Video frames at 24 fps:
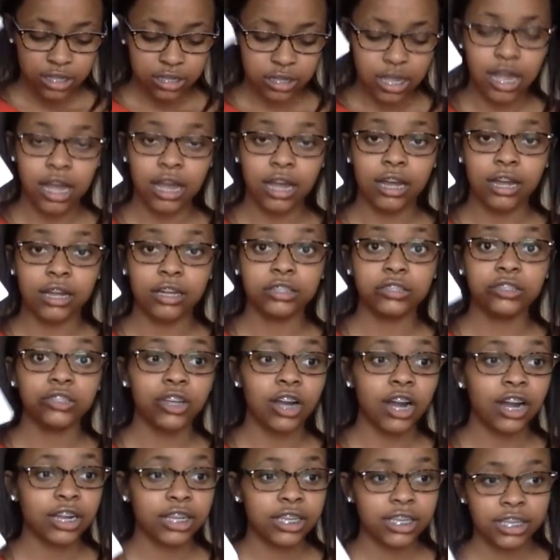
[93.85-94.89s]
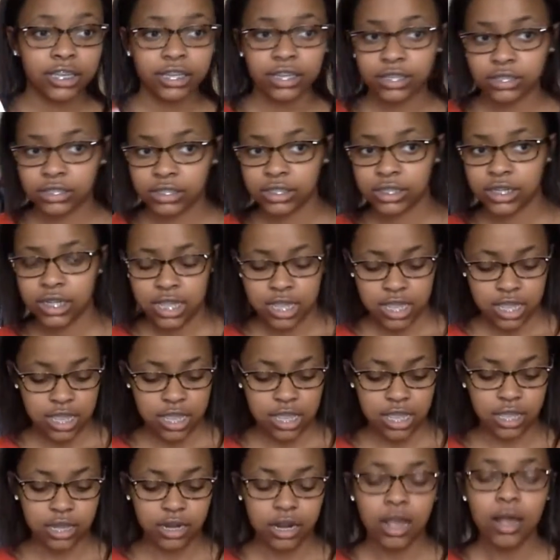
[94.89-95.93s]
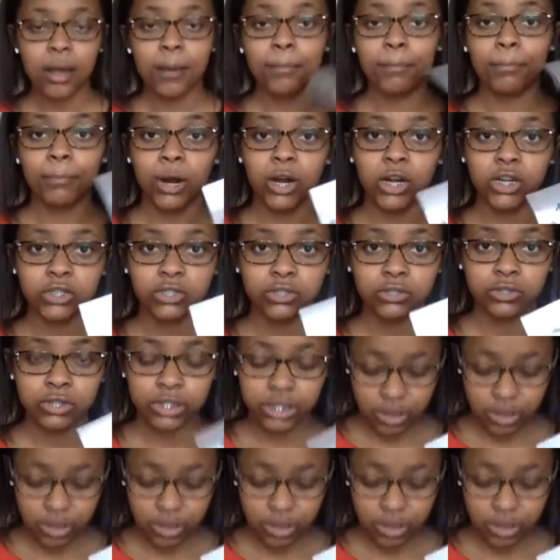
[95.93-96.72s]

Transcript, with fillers: Uh, Target and Marshalls.